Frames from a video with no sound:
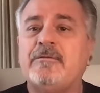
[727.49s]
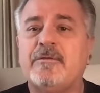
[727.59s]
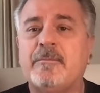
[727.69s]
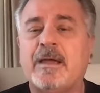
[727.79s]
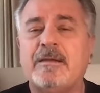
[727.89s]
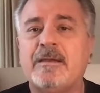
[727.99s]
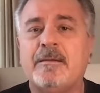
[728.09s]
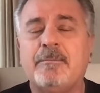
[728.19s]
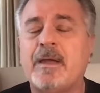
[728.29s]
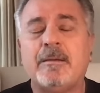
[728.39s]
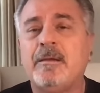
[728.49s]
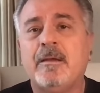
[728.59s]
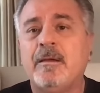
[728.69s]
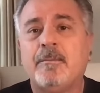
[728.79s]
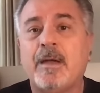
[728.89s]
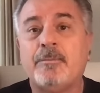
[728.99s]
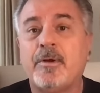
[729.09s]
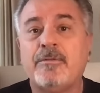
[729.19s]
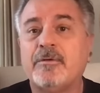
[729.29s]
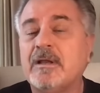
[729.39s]
And my, and my, my
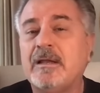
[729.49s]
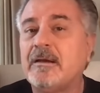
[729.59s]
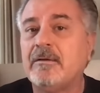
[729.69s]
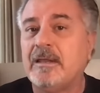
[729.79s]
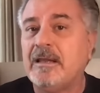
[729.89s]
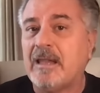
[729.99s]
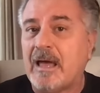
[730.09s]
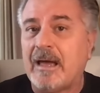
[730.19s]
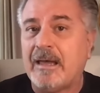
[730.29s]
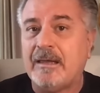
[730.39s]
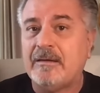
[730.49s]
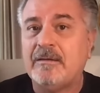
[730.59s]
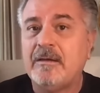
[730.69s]
brother clearly lied